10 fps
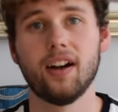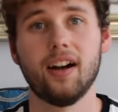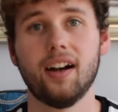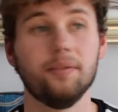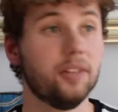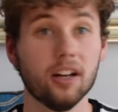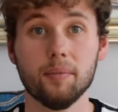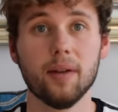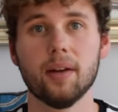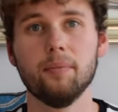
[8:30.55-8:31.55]
I, you know,
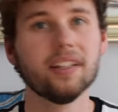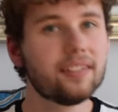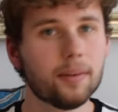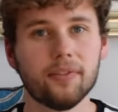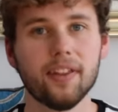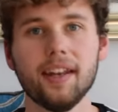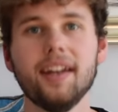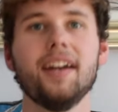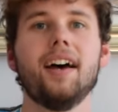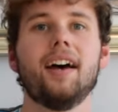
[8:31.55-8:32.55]
maybe I missed something,
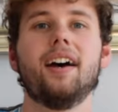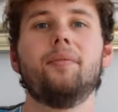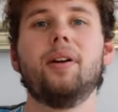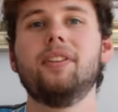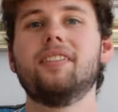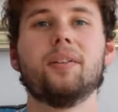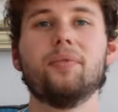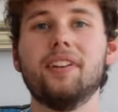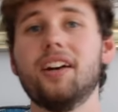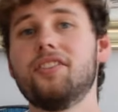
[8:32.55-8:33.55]
uh, maybe there's
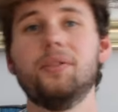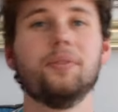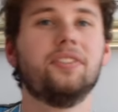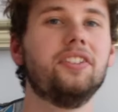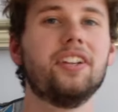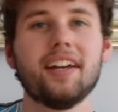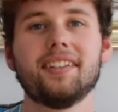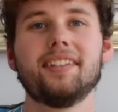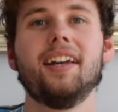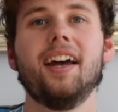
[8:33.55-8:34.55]
something else you would
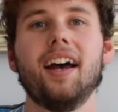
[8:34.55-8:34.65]
suggest.